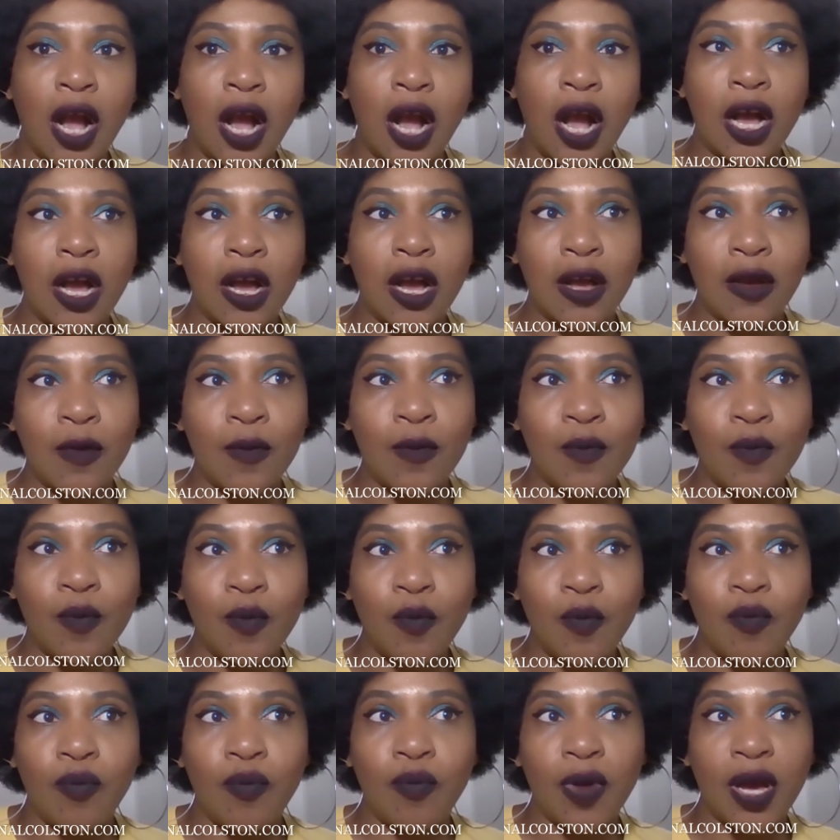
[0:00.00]

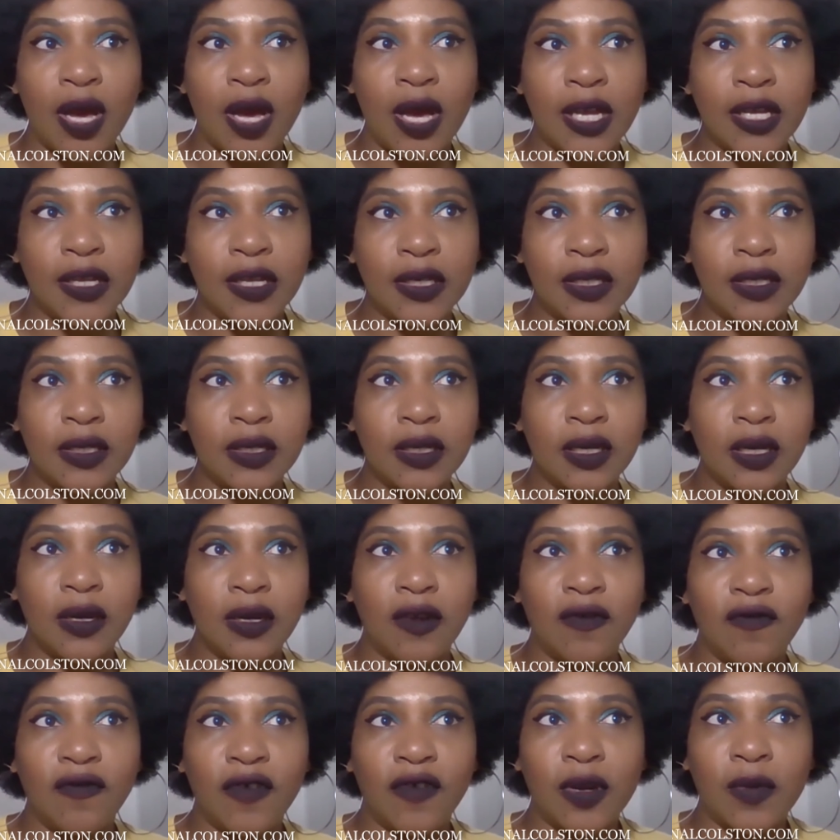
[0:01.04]
But
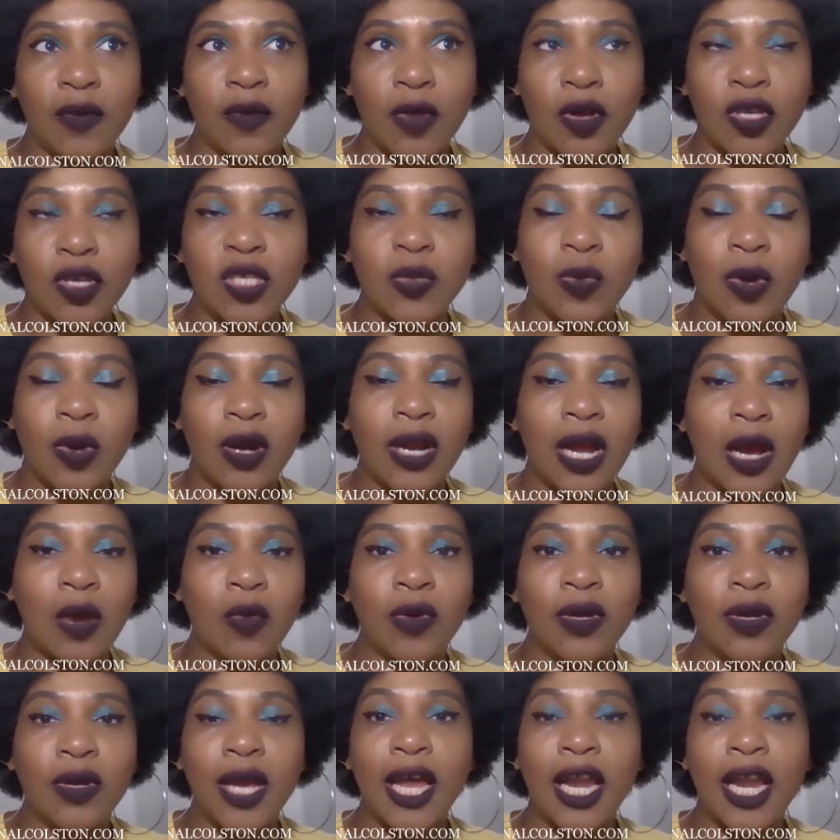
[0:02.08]
for the most part, I
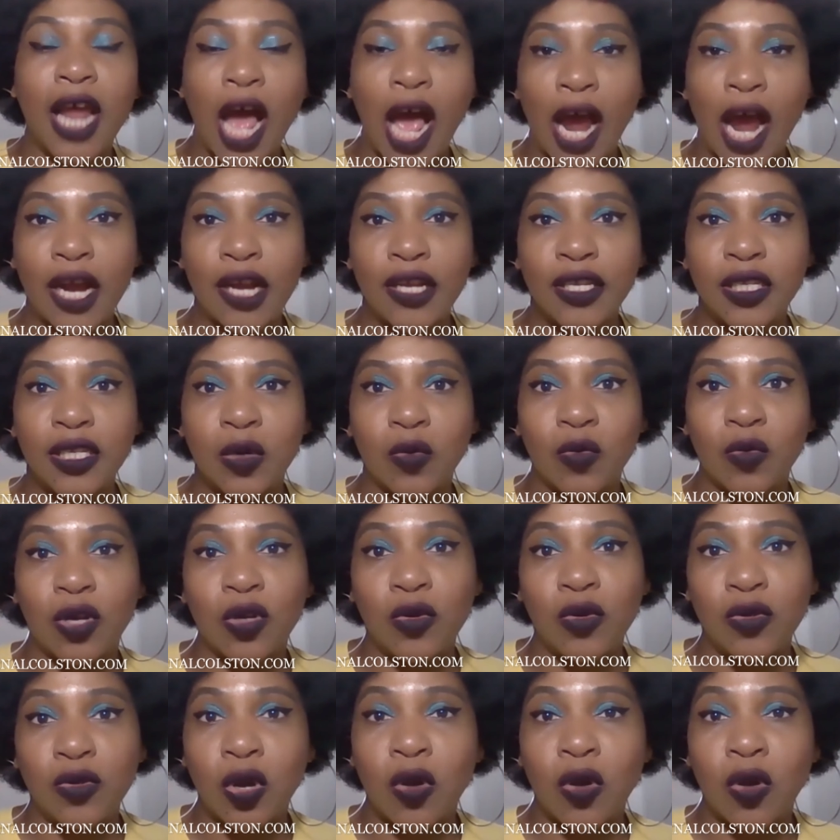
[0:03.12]
would not hire someone
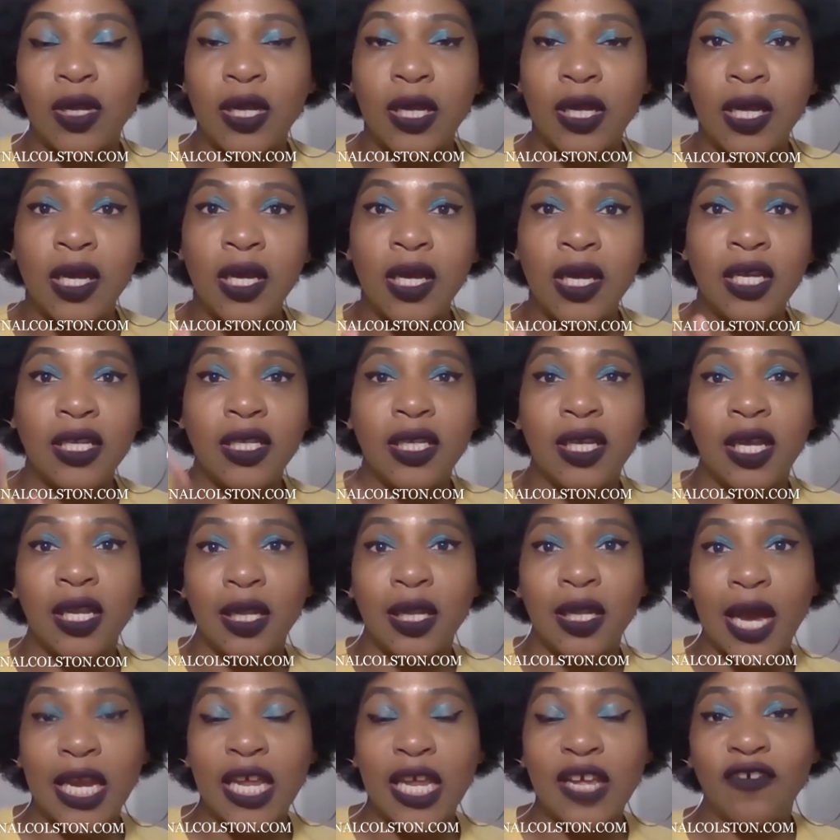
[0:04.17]
who's only done
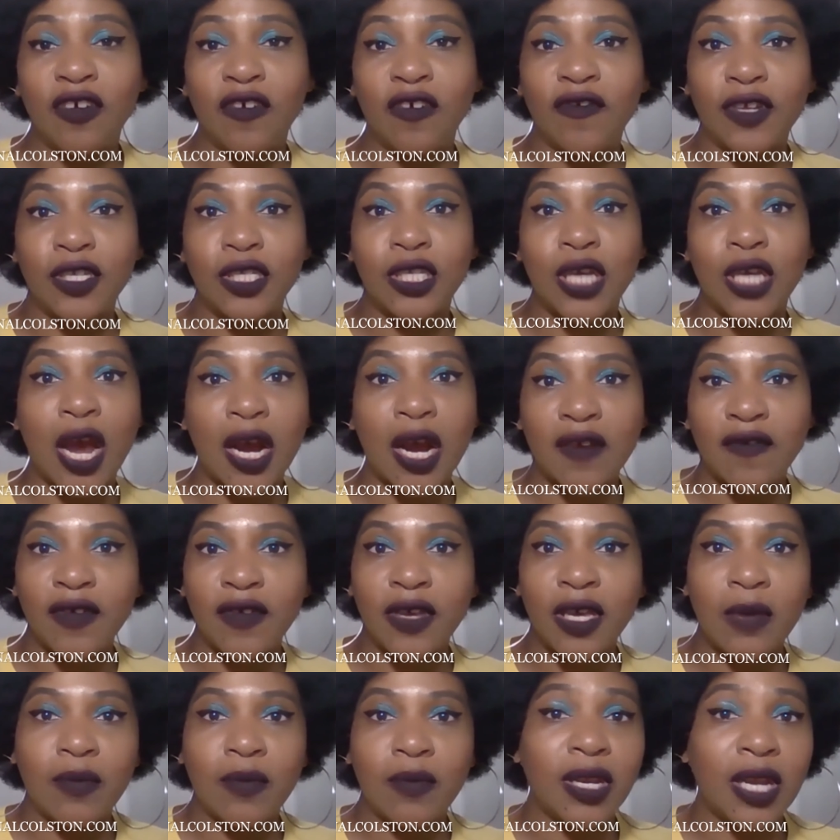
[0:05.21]
lighting for
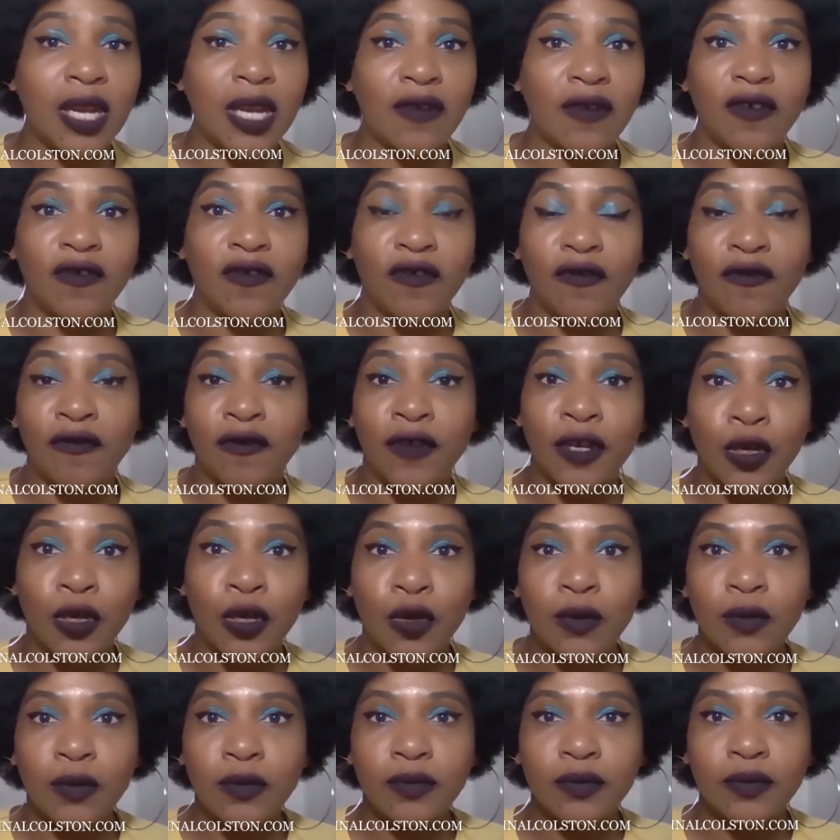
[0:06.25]
photography, but never for
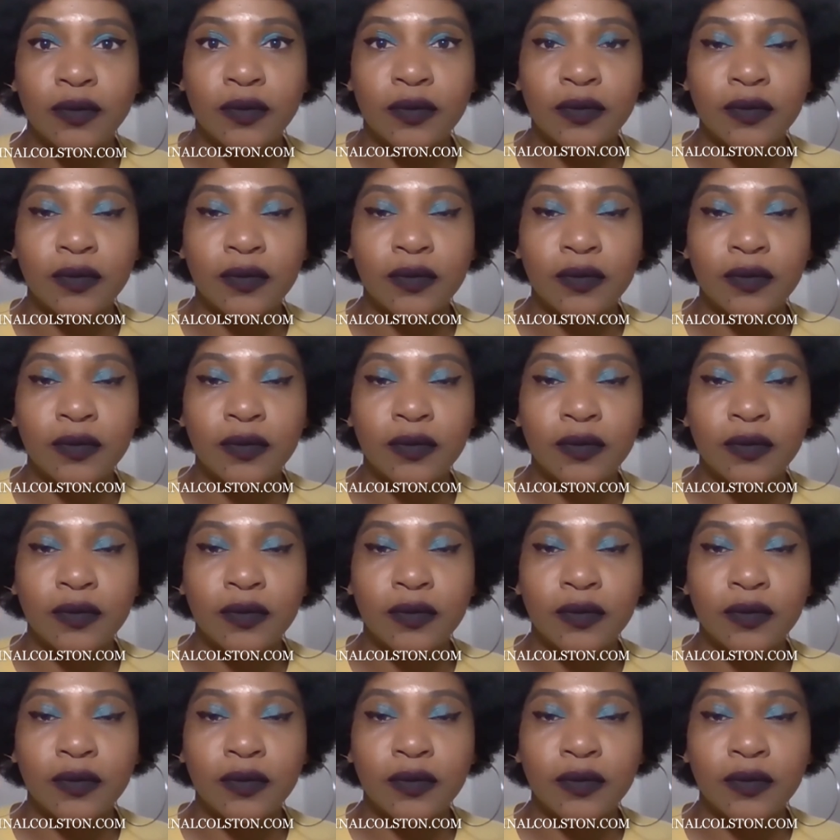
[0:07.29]
film.